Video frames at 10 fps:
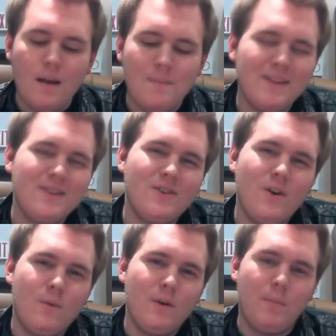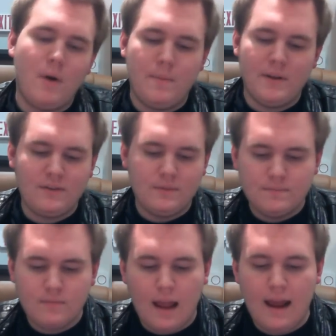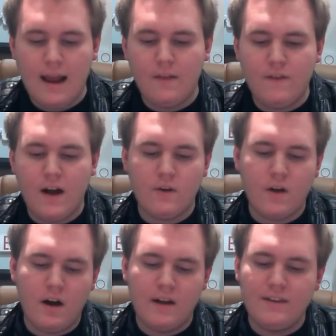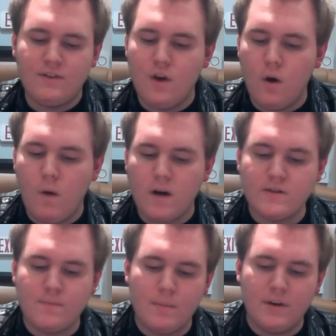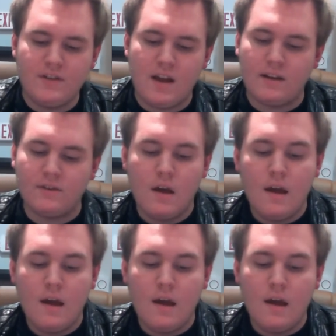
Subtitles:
But there's no real purpose. And the final con is no wattage memory settings,